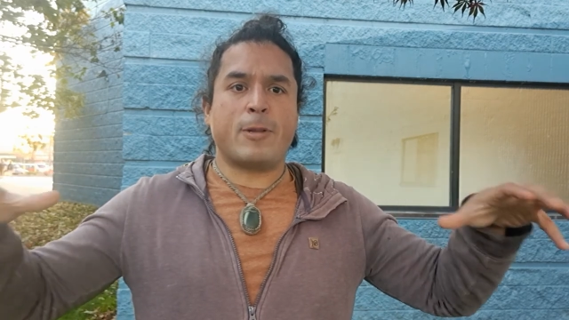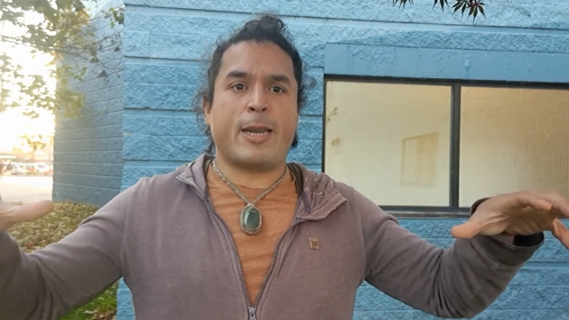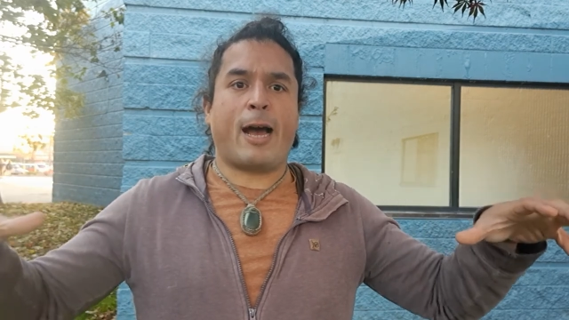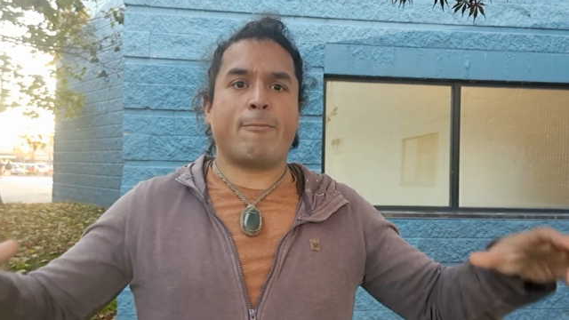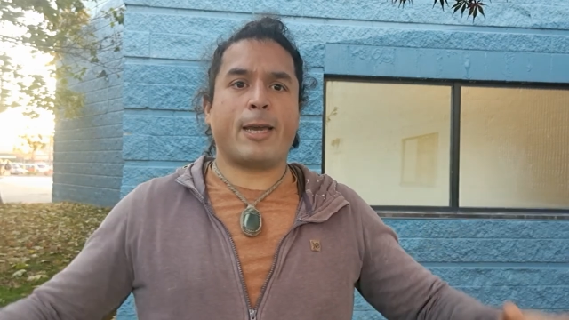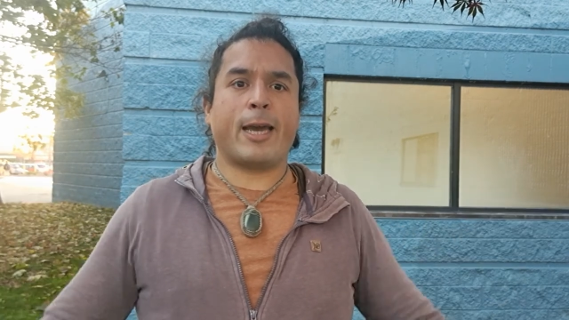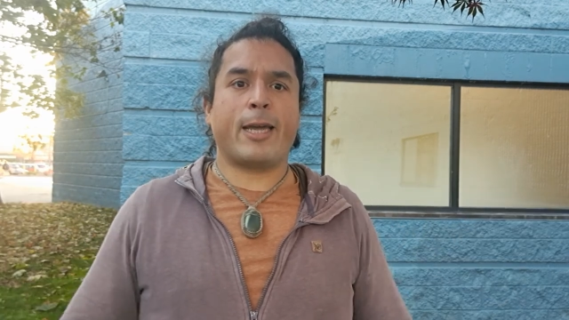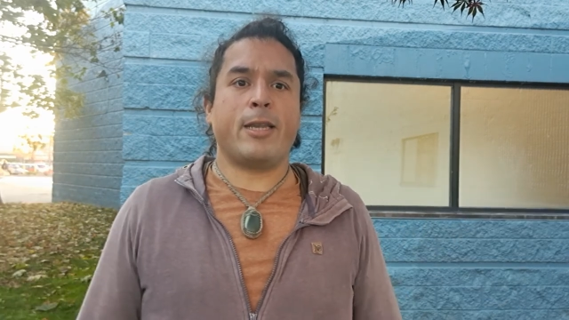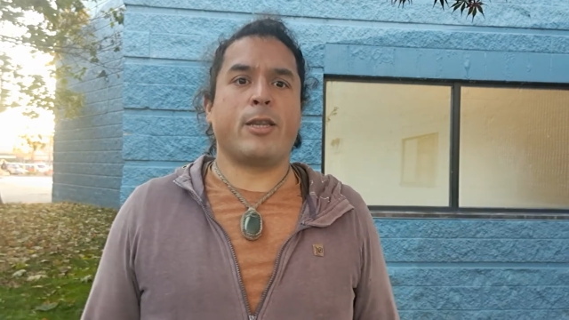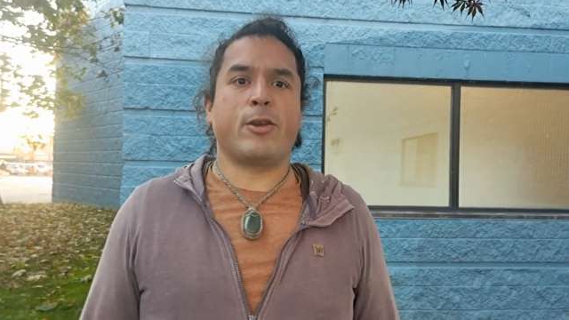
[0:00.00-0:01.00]

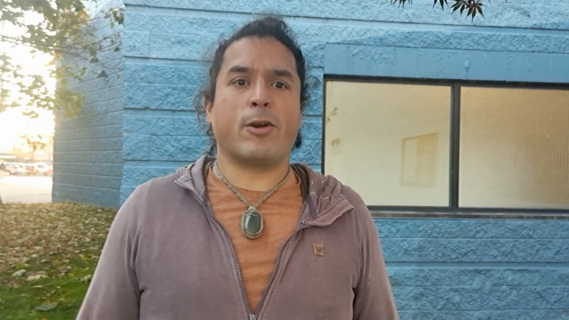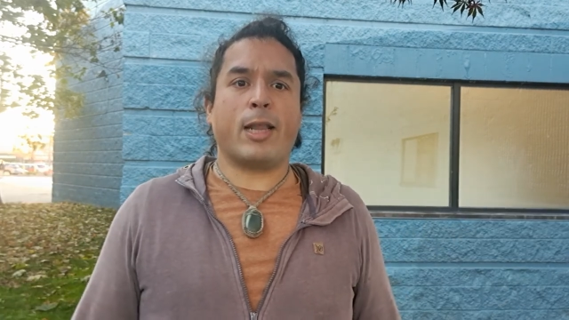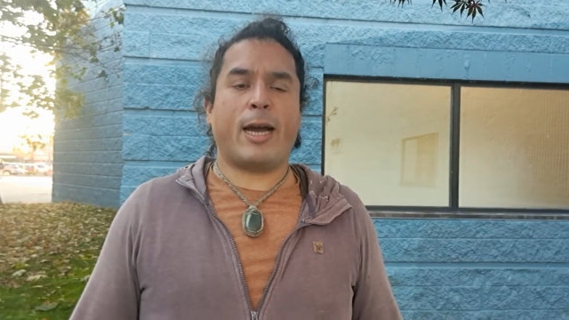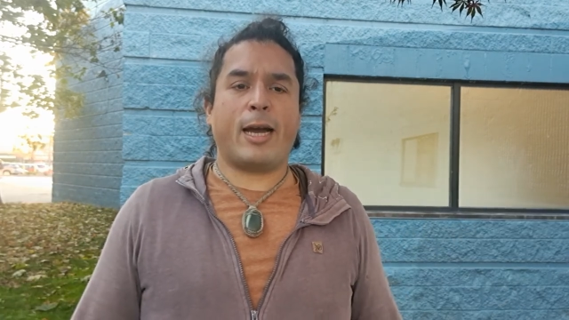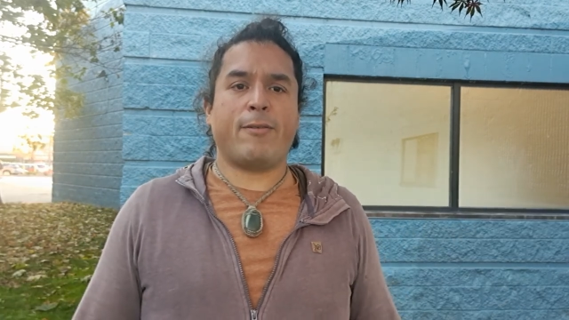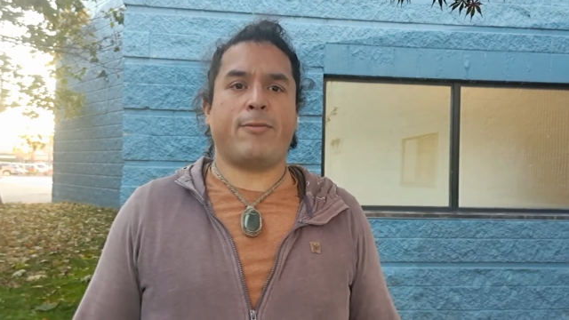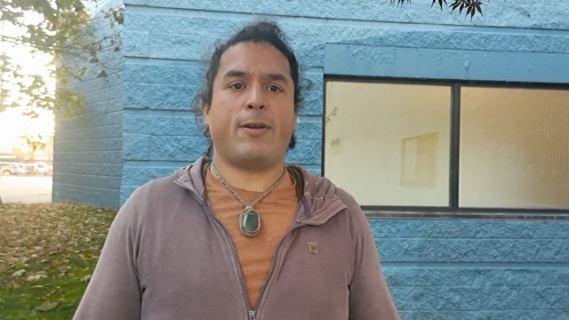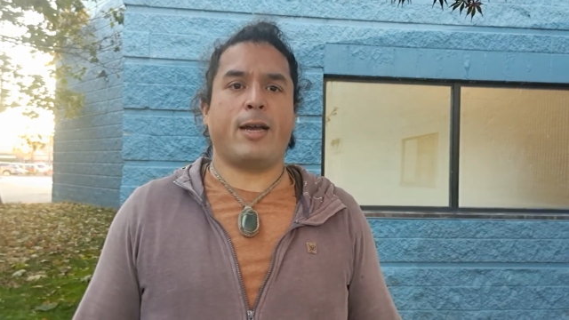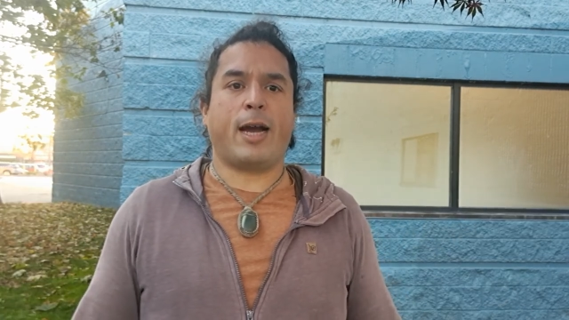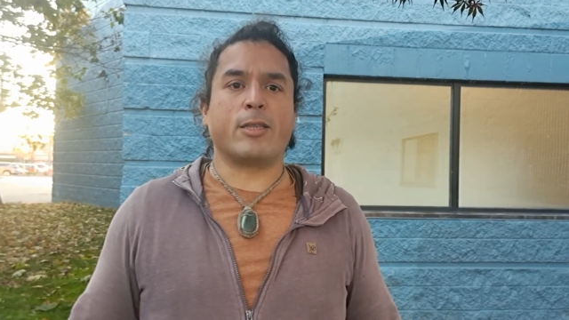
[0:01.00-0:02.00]
navigate your life
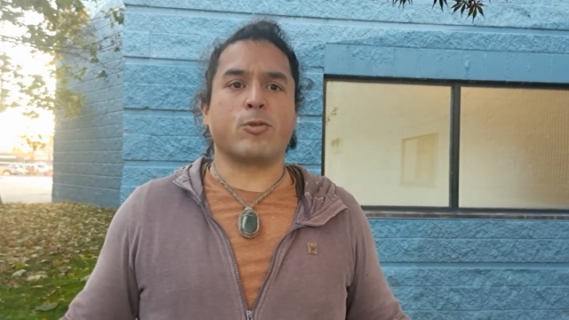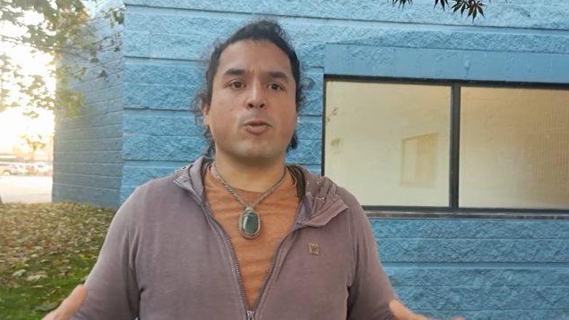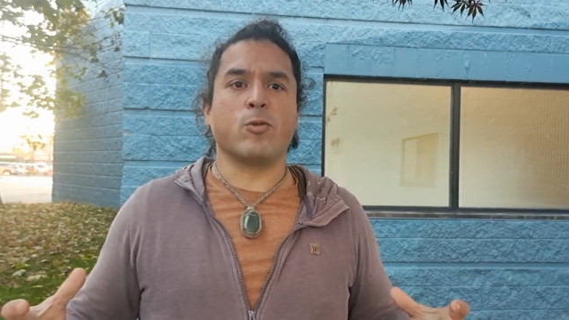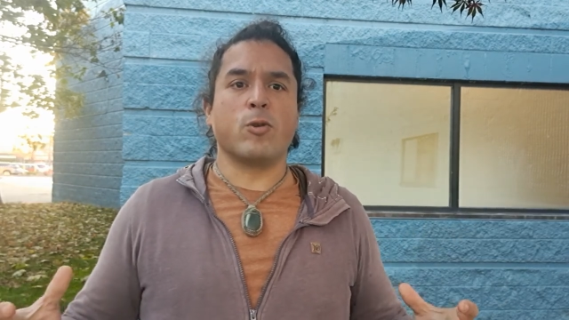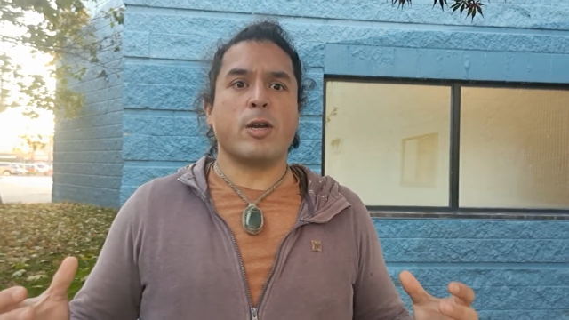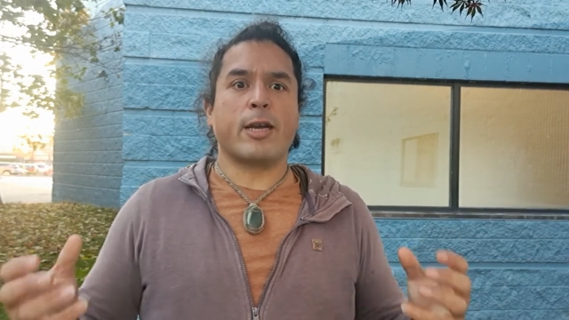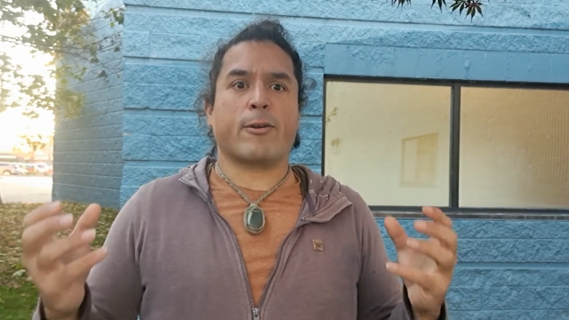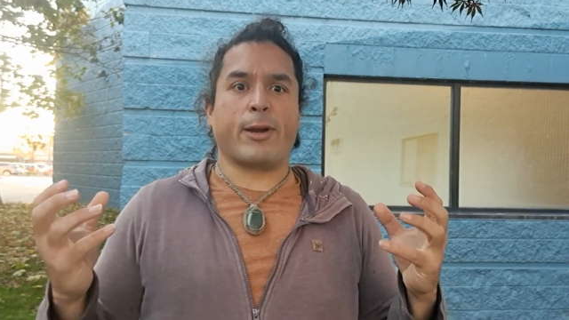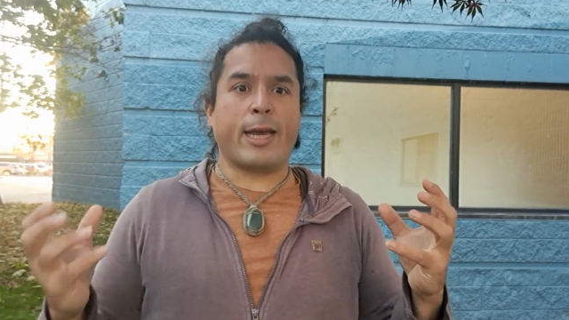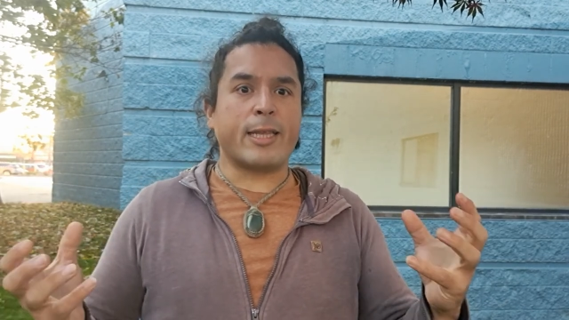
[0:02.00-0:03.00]
and to
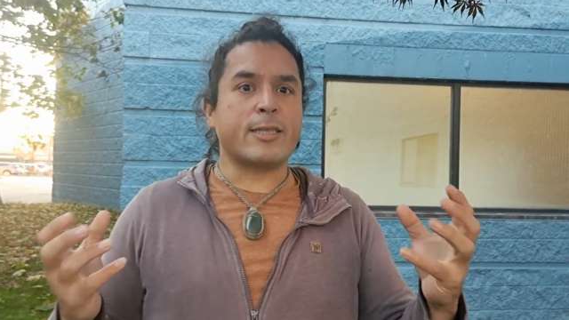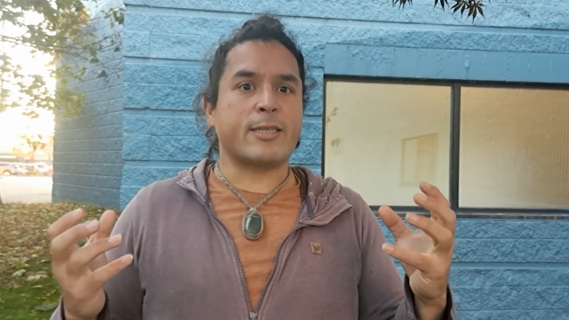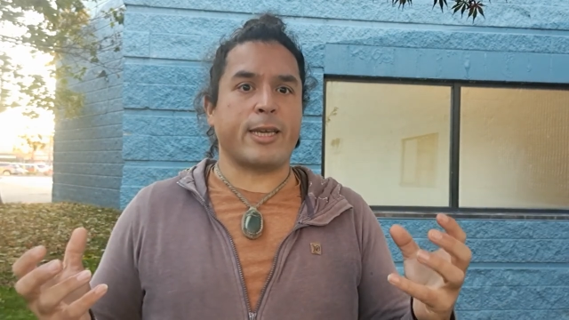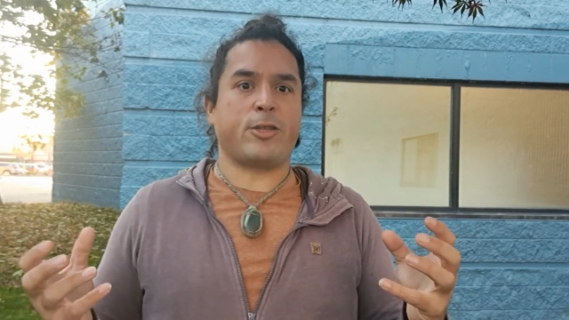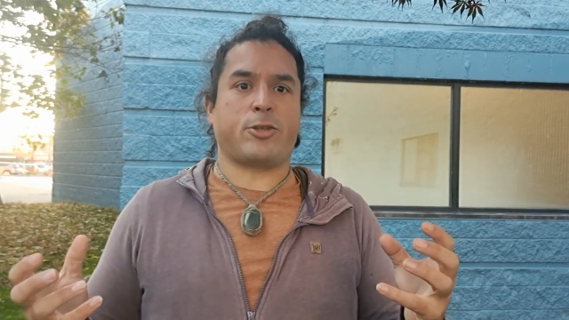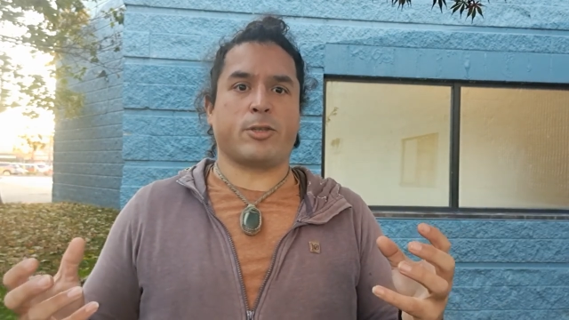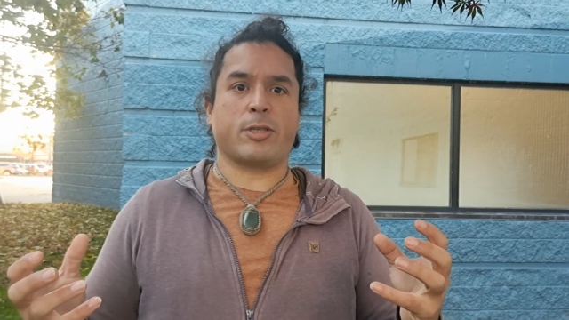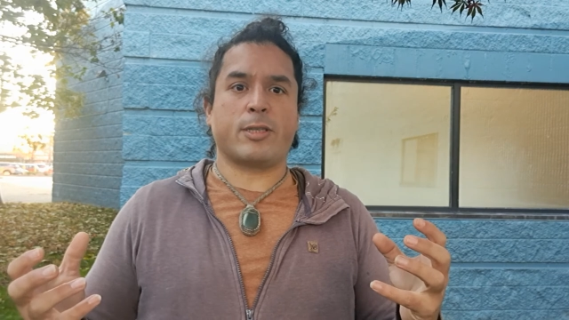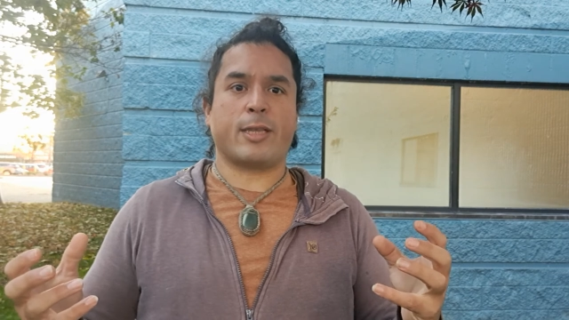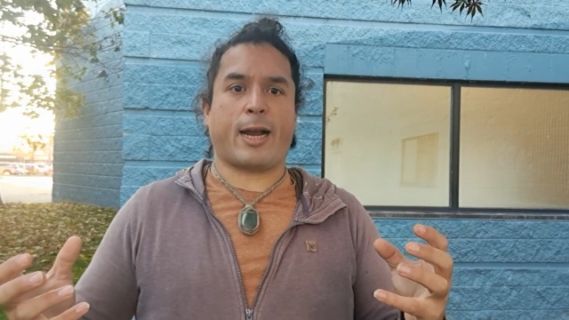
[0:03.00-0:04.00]
create
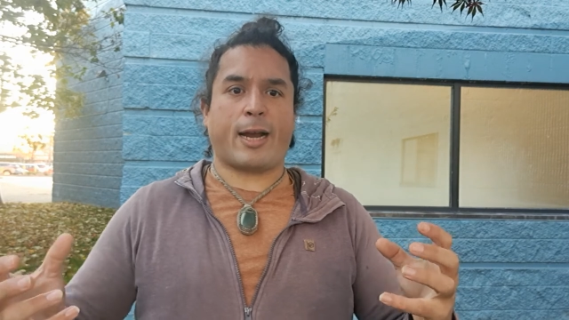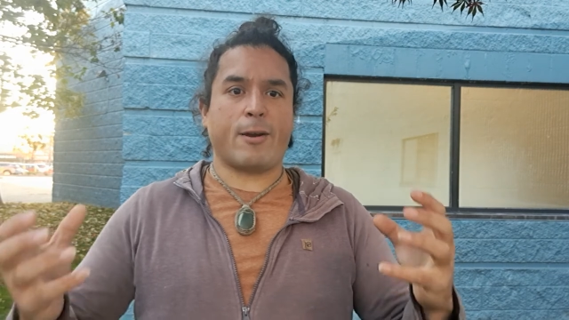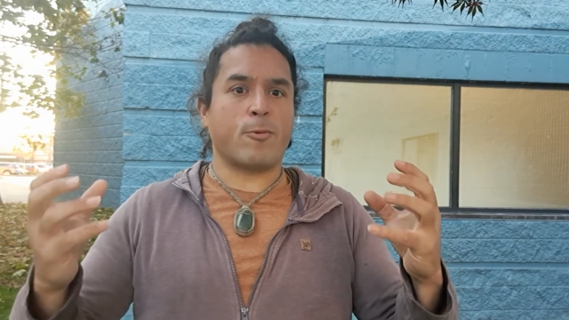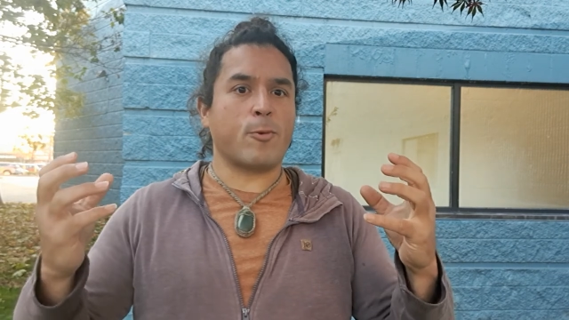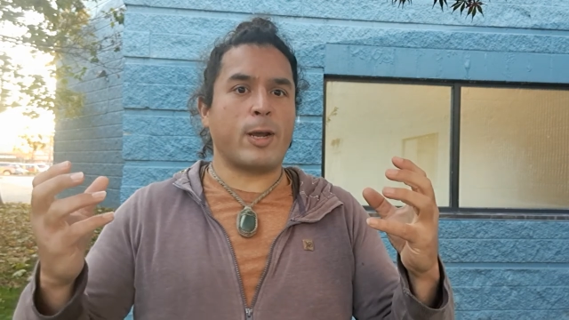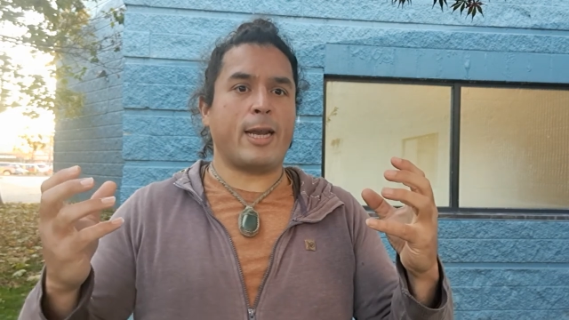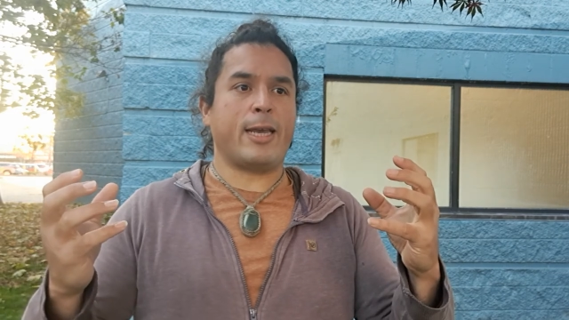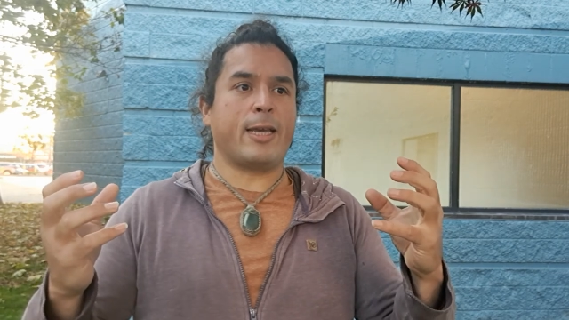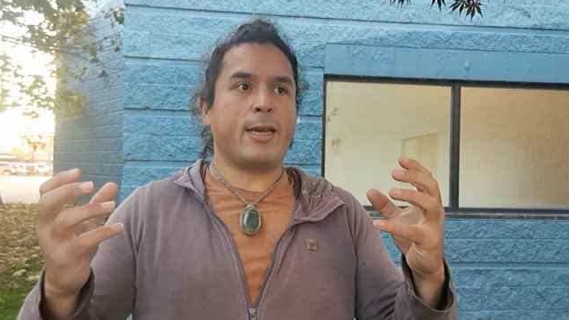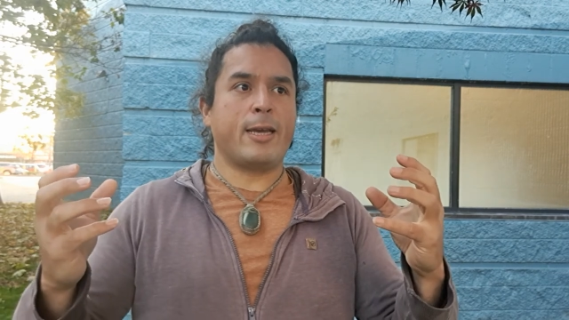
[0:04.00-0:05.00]
distinctions that can
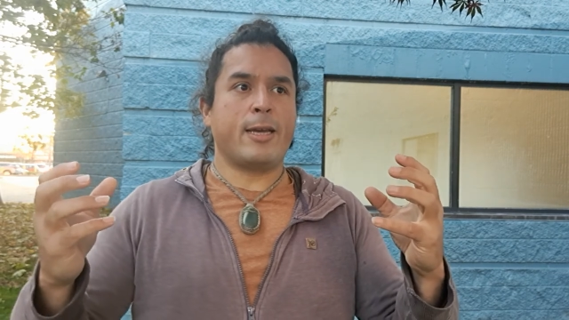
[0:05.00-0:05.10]
really